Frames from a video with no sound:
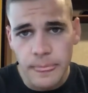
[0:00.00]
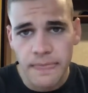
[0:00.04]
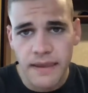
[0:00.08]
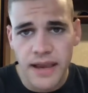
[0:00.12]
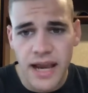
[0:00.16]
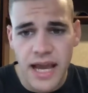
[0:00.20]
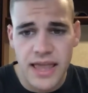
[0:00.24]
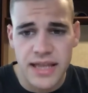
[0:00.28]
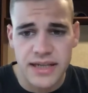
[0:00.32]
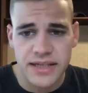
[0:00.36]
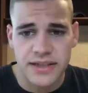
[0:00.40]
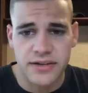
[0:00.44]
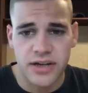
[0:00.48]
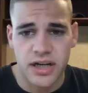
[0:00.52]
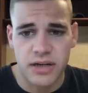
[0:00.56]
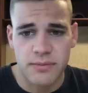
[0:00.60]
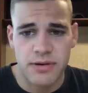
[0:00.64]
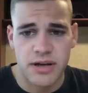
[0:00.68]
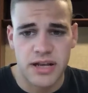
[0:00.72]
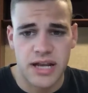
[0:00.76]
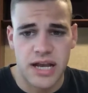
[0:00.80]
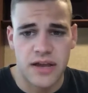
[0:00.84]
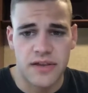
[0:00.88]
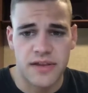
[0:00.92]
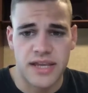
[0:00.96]
I'd like to talk
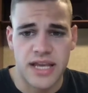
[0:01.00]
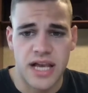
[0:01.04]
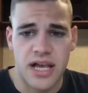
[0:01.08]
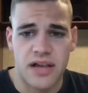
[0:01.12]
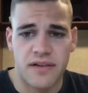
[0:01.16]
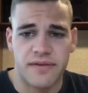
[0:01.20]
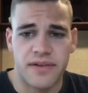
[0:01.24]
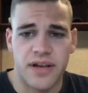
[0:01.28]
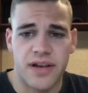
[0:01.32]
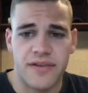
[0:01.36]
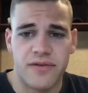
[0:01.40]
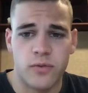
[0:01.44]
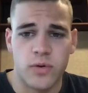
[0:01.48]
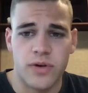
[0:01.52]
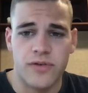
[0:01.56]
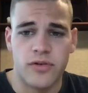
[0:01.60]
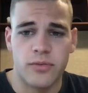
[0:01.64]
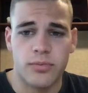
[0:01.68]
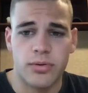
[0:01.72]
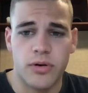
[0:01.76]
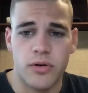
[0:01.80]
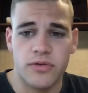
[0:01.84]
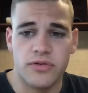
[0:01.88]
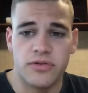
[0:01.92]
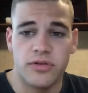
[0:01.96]
about how the alfalfa weevil
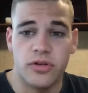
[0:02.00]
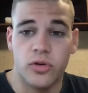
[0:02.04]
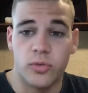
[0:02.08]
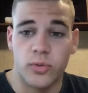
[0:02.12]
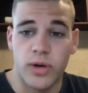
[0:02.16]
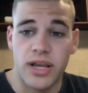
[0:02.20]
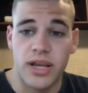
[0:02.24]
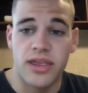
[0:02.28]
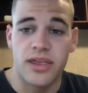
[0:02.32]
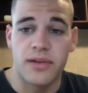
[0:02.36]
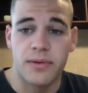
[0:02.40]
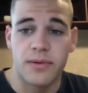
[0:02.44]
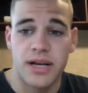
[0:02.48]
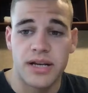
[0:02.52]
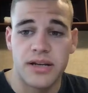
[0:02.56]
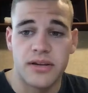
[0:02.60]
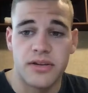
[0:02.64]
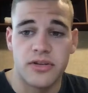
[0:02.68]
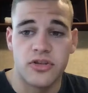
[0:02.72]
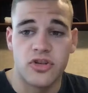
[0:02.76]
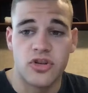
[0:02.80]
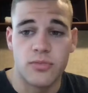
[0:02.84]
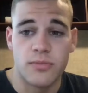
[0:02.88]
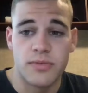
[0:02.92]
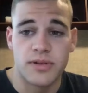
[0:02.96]
poses a great threat to the
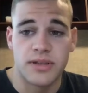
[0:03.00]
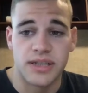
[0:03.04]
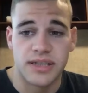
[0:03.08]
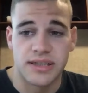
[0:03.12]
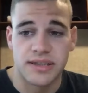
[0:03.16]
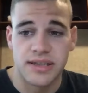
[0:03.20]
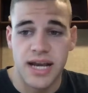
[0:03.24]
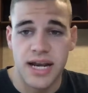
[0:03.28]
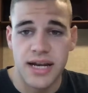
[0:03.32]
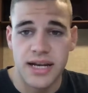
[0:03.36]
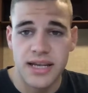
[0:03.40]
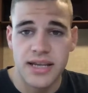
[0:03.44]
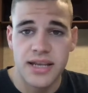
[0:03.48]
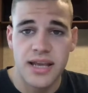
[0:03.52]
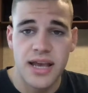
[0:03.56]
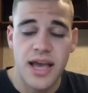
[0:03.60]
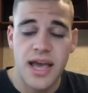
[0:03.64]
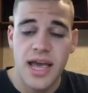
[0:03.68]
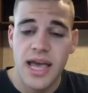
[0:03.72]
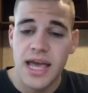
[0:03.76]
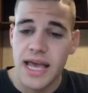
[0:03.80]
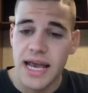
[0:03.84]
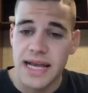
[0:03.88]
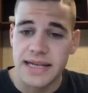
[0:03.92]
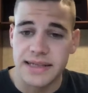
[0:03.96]
human society
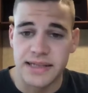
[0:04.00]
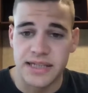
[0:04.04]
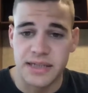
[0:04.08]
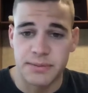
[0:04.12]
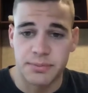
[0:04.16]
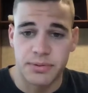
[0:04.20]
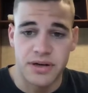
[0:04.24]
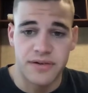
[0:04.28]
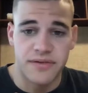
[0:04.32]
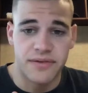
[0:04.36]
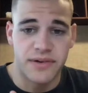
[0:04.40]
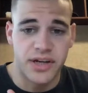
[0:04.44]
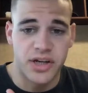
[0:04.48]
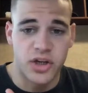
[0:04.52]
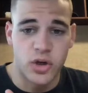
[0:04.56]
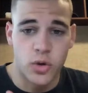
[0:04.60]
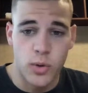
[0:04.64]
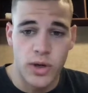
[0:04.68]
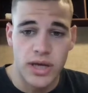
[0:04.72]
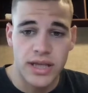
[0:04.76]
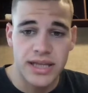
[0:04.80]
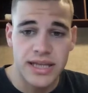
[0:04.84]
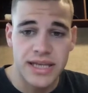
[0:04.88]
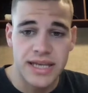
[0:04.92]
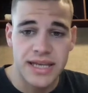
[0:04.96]
as they spread very
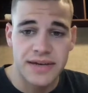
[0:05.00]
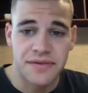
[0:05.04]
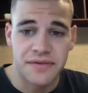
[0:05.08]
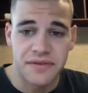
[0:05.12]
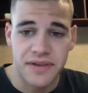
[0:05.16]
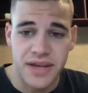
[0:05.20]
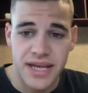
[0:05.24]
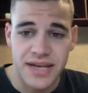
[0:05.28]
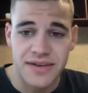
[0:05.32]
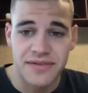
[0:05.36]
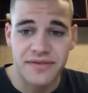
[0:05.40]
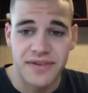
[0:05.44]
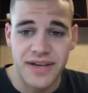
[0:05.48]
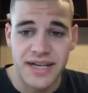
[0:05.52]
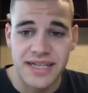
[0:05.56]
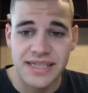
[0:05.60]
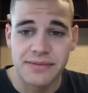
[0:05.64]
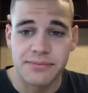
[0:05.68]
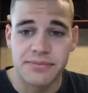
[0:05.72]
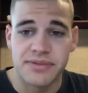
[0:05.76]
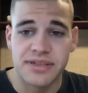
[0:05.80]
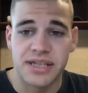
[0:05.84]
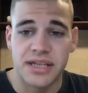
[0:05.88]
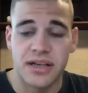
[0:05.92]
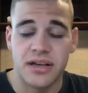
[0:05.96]
quickly and infest
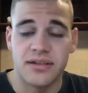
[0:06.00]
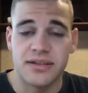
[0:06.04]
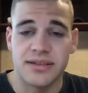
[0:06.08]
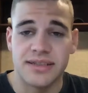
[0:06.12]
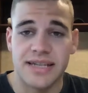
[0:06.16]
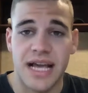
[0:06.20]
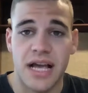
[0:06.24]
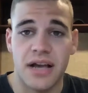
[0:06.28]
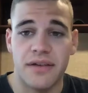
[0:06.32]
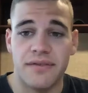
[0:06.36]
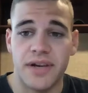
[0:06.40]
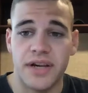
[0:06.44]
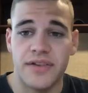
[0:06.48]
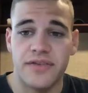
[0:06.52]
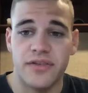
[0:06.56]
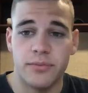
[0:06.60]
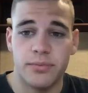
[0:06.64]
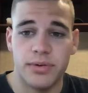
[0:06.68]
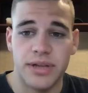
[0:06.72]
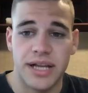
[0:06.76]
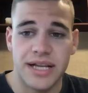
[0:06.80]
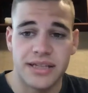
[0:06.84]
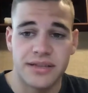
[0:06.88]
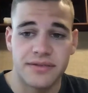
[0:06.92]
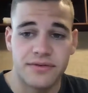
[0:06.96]
themselves in alfalfa
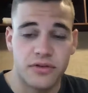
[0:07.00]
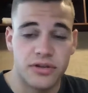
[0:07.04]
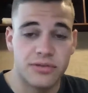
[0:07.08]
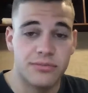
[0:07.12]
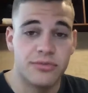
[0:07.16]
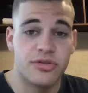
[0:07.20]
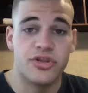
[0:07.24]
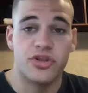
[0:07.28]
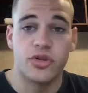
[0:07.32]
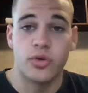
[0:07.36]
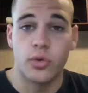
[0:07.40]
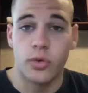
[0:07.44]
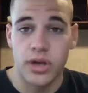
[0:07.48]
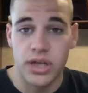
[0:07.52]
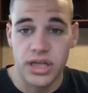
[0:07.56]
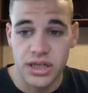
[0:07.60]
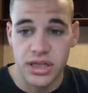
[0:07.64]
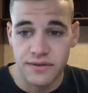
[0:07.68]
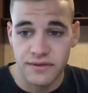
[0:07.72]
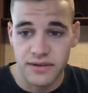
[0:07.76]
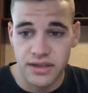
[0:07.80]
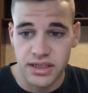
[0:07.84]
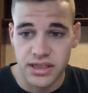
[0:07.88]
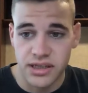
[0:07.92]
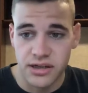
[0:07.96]
plants for the majority
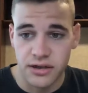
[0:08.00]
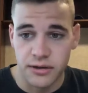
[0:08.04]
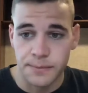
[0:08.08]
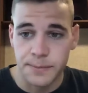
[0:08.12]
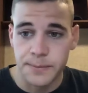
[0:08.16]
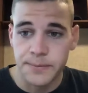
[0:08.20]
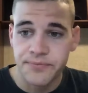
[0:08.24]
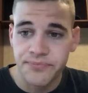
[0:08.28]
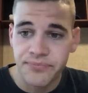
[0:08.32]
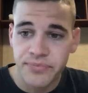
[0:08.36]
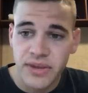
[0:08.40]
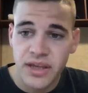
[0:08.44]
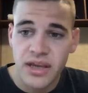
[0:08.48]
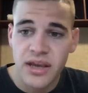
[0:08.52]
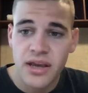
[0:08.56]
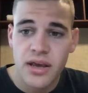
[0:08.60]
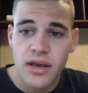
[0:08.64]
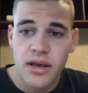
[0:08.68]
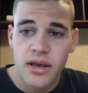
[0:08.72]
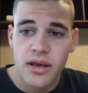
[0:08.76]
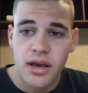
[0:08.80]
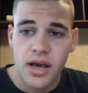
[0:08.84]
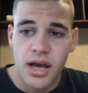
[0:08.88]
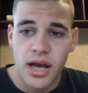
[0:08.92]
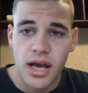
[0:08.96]
of the year.
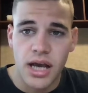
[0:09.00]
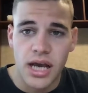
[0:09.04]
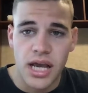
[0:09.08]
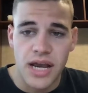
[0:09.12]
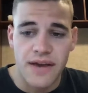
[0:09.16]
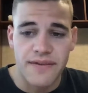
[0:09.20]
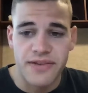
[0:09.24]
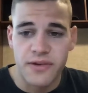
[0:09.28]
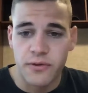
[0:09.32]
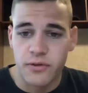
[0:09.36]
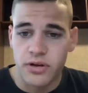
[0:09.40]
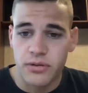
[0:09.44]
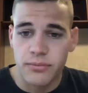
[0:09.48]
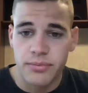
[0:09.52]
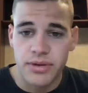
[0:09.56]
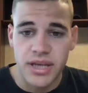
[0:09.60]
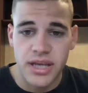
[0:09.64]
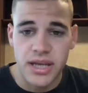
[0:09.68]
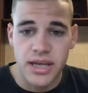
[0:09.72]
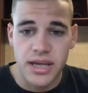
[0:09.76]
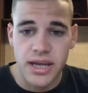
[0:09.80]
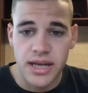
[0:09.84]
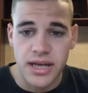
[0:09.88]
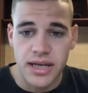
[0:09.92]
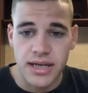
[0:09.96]
If there were to
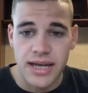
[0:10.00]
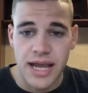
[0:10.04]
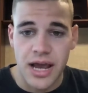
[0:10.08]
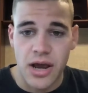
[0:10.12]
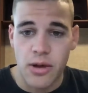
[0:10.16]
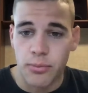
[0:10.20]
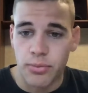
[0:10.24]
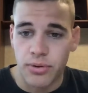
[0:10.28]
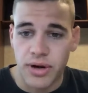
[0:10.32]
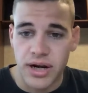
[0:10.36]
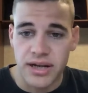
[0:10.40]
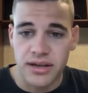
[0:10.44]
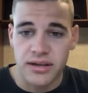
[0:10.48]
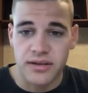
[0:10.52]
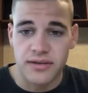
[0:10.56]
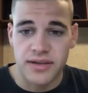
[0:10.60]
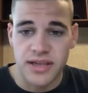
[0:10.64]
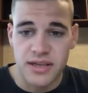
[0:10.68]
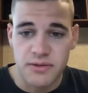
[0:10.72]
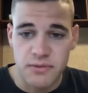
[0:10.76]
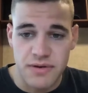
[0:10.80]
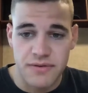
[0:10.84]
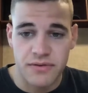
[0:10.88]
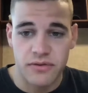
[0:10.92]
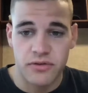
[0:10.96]
be an outbreak,
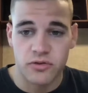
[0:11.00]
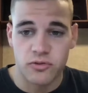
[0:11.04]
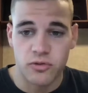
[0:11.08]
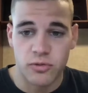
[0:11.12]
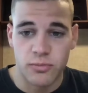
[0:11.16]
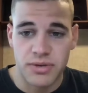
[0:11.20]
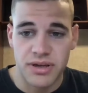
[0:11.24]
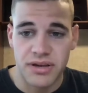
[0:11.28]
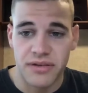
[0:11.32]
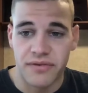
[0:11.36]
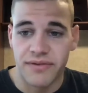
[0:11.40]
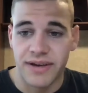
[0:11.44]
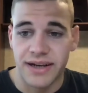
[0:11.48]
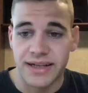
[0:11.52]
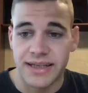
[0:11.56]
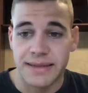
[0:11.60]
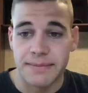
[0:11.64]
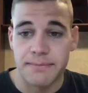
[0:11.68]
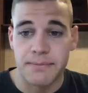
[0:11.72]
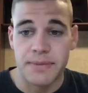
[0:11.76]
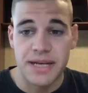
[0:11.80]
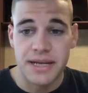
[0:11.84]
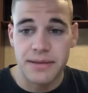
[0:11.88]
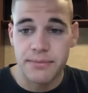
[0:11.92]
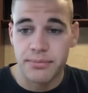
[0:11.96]
these weevils would be
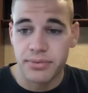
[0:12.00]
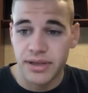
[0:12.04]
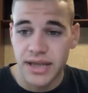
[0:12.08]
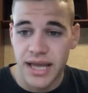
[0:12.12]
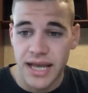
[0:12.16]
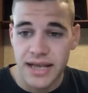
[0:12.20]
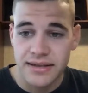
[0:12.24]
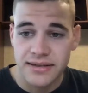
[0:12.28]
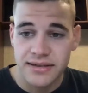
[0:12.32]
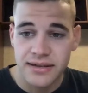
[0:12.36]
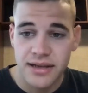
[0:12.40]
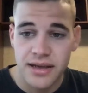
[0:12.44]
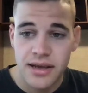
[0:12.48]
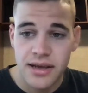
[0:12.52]
affecting many plants